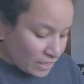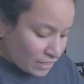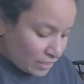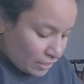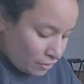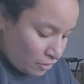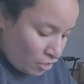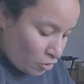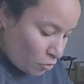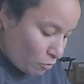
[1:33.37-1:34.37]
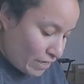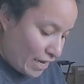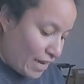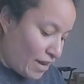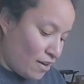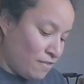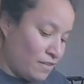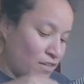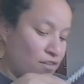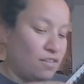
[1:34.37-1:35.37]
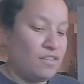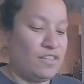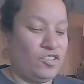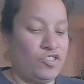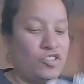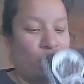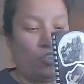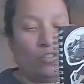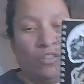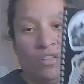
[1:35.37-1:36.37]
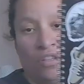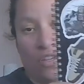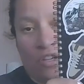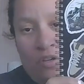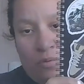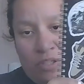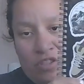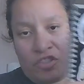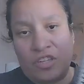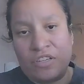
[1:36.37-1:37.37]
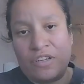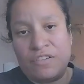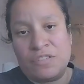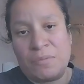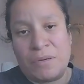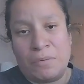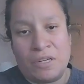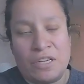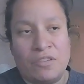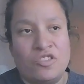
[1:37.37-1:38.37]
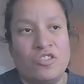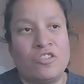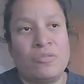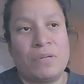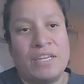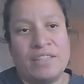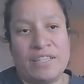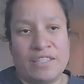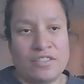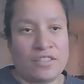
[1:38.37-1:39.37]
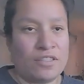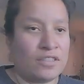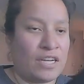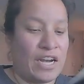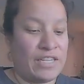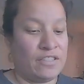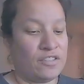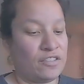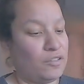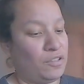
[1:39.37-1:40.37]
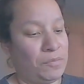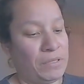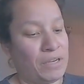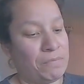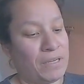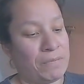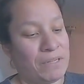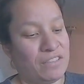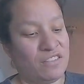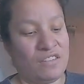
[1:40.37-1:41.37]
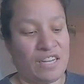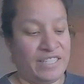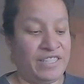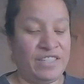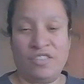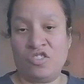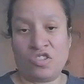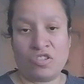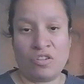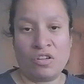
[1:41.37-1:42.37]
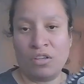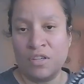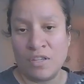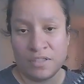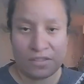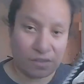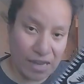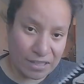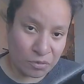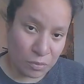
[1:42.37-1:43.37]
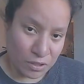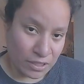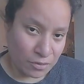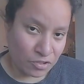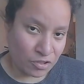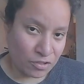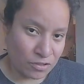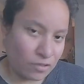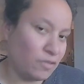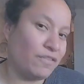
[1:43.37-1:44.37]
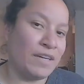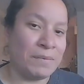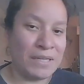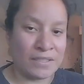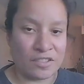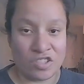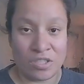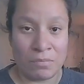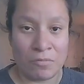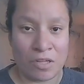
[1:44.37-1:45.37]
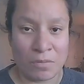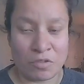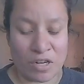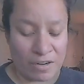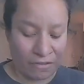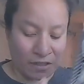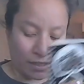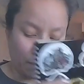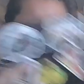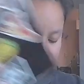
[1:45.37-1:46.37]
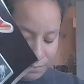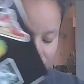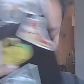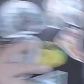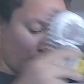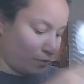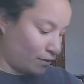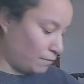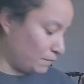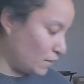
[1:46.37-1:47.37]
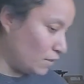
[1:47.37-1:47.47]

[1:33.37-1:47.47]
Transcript: And then we have this journal, which started out as my workout journal, but I think it's going to kind of slowly become like my little idea journal / workout journal. So if I'm at the gym while I'm traveling, I can use it.